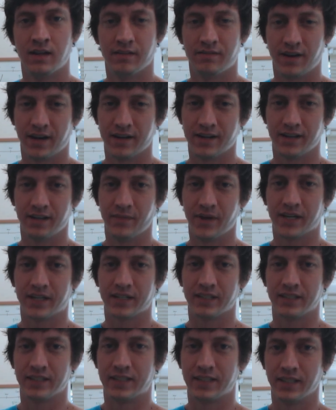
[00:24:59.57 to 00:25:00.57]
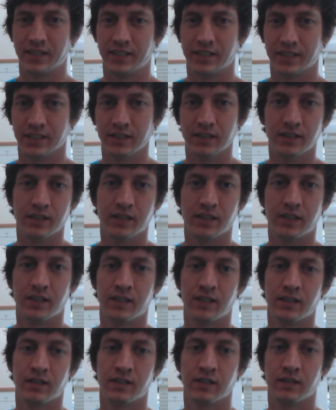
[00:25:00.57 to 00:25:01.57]
if I didn't make a decision
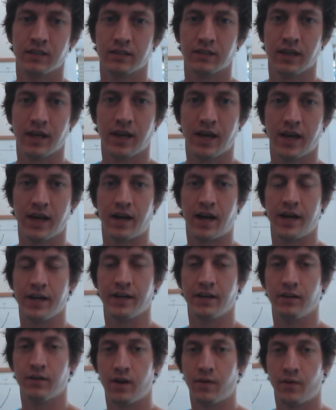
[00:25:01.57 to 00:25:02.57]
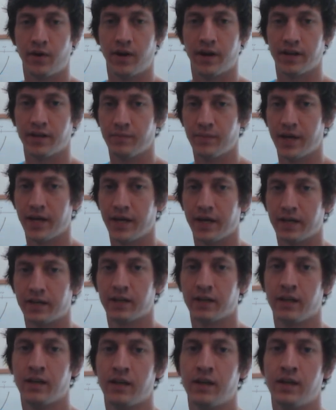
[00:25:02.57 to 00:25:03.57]
that I knew I wanted to make,